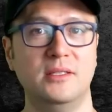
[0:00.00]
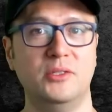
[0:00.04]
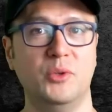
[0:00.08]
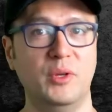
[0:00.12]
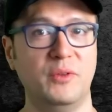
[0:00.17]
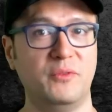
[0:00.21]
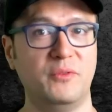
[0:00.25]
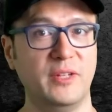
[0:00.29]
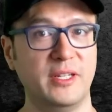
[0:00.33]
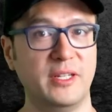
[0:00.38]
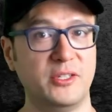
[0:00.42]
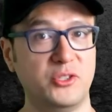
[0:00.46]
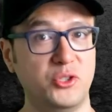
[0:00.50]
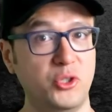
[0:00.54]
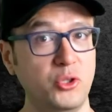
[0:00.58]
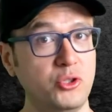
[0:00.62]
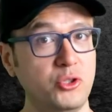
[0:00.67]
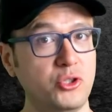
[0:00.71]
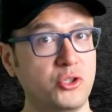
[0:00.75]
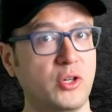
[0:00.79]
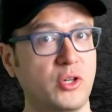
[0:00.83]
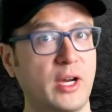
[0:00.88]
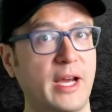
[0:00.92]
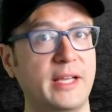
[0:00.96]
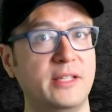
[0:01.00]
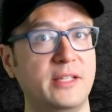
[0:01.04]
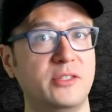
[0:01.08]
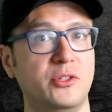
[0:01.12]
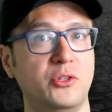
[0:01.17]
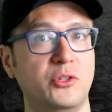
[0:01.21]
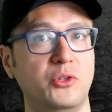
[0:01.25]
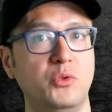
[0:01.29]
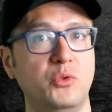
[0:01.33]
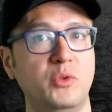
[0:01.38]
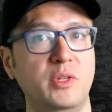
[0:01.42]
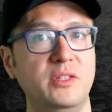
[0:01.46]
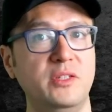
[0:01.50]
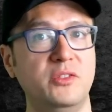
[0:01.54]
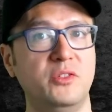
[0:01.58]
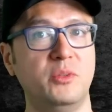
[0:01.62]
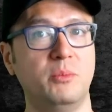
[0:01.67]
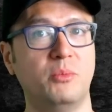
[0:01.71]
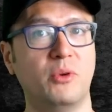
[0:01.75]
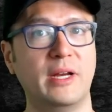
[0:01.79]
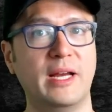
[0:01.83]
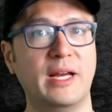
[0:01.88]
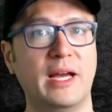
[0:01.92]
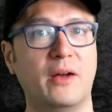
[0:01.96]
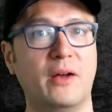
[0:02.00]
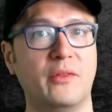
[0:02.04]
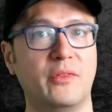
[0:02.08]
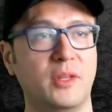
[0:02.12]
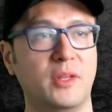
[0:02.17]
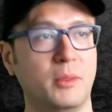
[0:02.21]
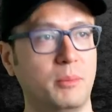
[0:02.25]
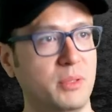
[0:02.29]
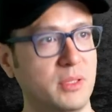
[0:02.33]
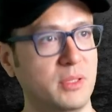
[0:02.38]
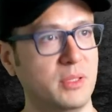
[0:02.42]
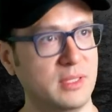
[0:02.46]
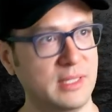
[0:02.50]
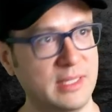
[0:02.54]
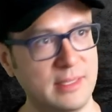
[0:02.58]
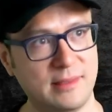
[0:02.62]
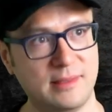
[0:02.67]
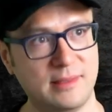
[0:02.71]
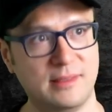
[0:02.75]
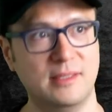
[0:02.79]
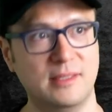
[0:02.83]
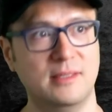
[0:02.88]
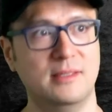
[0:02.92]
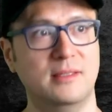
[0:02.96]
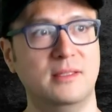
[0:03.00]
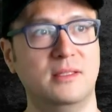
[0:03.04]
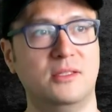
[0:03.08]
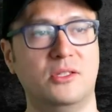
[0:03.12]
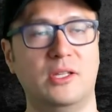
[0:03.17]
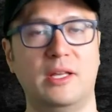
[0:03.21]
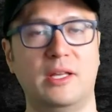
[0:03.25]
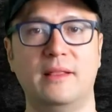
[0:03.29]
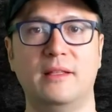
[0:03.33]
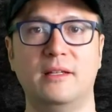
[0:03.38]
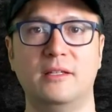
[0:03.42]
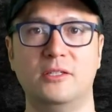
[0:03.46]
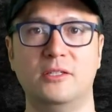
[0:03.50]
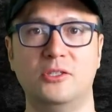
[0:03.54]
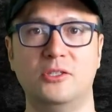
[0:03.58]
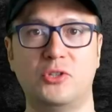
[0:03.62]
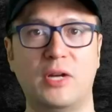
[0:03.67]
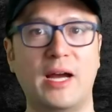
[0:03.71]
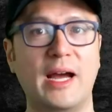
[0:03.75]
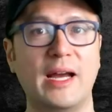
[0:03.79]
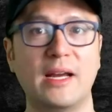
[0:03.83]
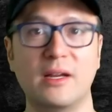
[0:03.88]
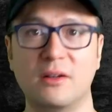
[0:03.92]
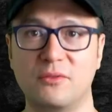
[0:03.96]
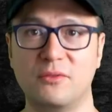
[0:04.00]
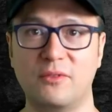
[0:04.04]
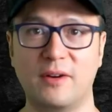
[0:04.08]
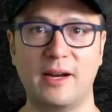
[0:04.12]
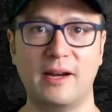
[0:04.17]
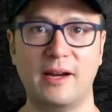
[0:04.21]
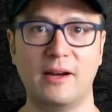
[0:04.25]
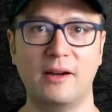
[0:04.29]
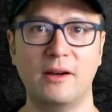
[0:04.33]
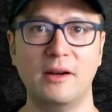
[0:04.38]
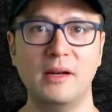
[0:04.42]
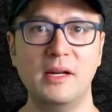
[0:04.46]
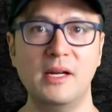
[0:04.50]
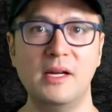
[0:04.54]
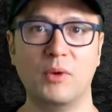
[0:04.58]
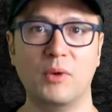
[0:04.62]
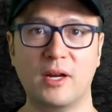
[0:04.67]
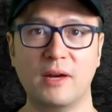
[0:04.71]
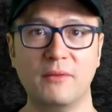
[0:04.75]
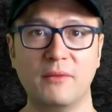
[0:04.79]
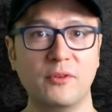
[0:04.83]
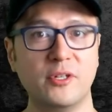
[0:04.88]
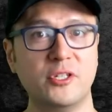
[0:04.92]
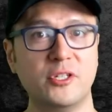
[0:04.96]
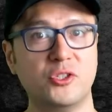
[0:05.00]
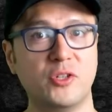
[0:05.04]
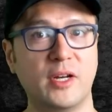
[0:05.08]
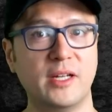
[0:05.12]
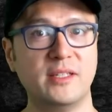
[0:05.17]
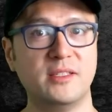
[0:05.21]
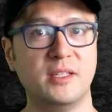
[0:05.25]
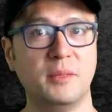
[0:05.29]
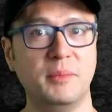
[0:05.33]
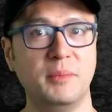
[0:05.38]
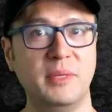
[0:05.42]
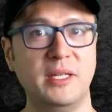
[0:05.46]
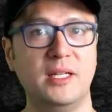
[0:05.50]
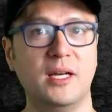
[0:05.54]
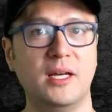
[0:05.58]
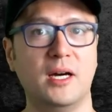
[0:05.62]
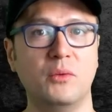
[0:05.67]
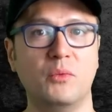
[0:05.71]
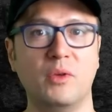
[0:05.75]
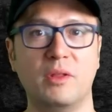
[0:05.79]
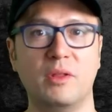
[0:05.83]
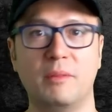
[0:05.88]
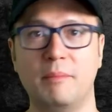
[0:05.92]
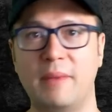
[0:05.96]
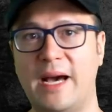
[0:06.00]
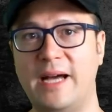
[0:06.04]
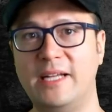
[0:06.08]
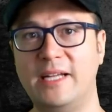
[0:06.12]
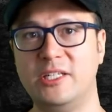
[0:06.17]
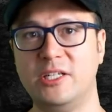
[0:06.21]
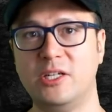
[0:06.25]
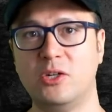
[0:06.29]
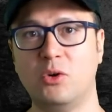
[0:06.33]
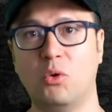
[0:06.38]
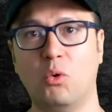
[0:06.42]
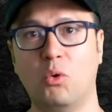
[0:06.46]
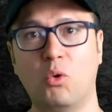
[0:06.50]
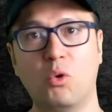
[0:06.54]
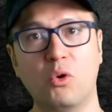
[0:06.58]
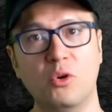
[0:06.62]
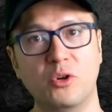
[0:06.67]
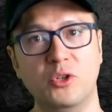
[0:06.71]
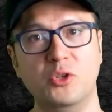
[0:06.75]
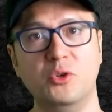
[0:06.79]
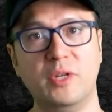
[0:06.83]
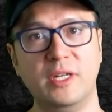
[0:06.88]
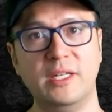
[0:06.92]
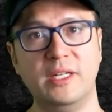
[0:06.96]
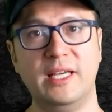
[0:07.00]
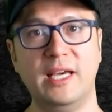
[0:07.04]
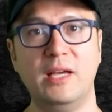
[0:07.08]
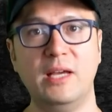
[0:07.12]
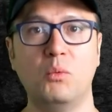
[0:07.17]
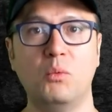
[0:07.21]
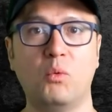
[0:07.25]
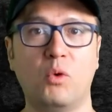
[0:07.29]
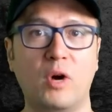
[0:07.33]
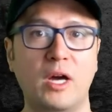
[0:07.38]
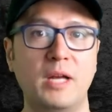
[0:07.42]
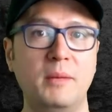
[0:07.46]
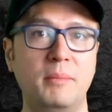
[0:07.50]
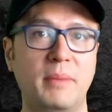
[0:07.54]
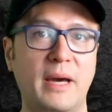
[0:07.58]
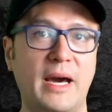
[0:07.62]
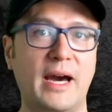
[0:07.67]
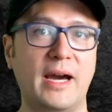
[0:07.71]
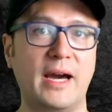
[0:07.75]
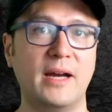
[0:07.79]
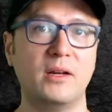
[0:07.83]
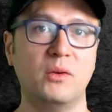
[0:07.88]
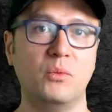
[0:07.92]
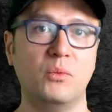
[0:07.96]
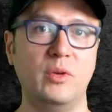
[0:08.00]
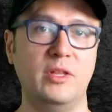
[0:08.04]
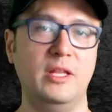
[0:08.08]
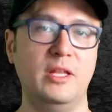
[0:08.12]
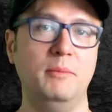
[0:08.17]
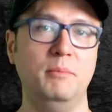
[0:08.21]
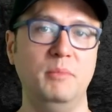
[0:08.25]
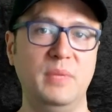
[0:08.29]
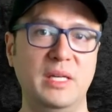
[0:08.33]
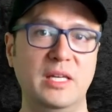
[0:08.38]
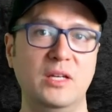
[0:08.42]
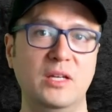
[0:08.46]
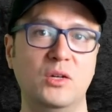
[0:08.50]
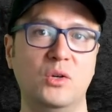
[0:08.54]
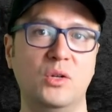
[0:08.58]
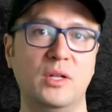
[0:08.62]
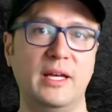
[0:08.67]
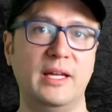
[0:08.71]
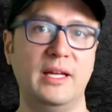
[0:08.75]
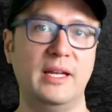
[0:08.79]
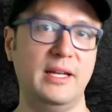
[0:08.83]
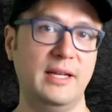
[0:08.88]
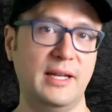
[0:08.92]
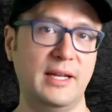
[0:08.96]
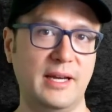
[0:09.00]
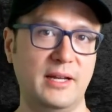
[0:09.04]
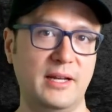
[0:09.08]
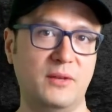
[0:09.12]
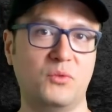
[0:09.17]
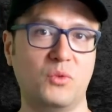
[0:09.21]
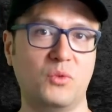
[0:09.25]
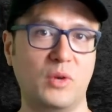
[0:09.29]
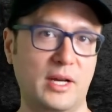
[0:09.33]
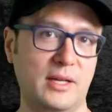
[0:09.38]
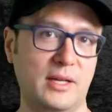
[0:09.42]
To inflict 2 strikes, you need to bring out the ballistas and the dragon fire. Recovering strikes can be done with magic, or you can get 1 back with a meal and a night of